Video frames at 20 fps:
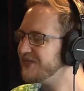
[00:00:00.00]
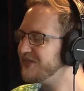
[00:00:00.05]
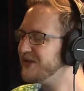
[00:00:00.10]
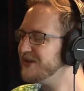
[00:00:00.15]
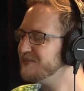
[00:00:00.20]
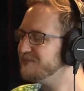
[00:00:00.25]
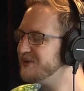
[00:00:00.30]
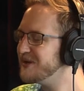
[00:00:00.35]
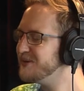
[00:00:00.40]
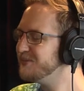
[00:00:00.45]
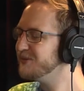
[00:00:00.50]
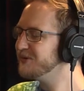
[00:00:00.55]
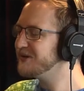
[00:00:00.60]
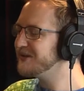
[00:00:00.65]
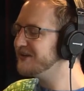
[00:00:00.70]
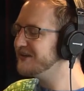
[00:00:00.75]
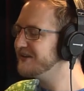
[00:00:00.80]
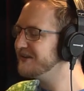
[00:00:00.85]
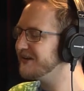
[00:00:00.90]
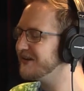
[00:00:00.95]
think people
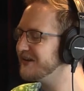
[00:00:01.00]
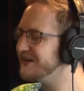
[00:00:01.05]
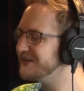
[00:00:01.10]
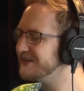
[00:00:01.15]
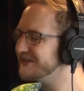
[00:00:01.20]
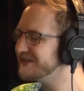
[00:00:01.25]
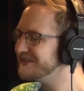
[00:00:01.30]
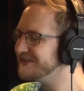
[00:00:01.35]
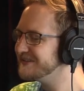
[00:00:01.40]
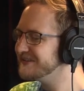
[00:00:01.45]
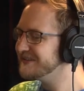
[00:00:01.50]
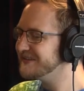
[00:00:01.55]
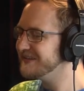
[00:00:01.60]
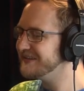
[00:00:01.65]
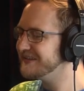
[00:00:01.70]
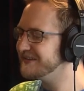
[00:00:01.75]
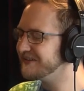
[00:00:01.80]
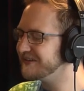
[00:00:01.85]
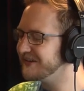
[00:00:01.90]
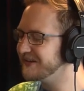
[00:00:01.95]
can like
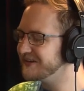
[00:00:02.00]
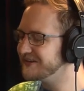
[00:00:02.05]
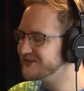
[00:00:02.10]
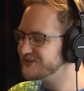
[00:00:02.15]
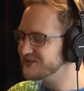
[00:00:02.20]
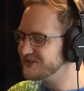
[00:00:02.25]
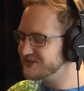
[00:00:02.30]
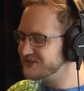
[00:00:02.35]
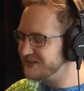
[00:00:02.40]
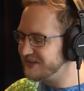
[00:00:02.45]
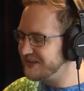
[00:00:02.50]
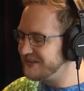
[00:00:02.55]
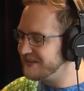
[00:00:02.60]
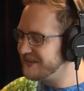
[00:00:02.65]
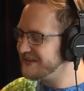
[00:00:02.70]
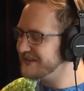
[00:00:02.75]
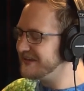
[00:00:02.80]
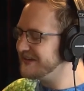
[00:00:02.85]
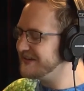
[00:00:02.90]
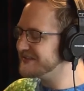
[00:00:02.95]
like just they,
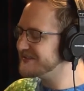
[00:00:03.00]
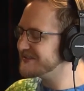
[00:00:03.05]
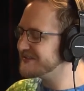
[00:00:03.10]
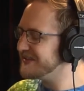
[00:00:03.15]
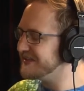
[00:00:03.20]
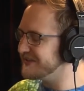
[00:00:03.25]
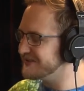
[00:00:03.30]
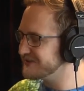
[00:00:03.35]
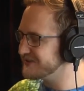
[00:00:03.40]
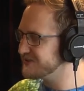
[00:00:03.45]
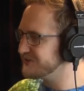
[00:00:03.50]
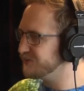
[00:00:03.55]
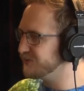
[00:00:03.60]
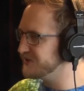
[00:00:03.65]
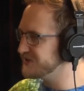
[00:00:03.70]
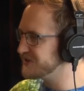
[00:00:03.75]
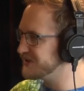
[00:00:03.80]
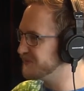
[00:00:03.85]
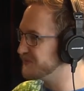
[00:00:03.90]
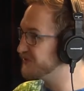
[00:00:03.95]
they get a sense when
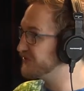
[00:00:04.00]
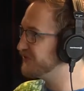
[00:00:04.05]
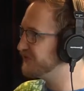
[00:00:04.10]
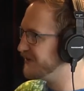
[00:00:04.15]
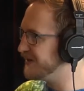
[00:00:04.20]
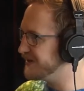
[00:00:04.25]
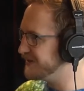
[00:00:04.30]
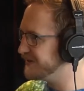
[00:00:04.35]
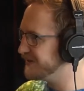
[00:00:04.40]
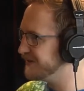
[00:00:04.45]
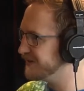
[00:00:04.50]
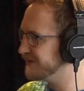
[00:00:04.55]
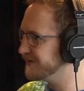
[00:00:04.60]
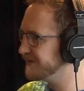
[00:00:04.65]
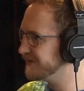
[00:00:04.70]
something's fake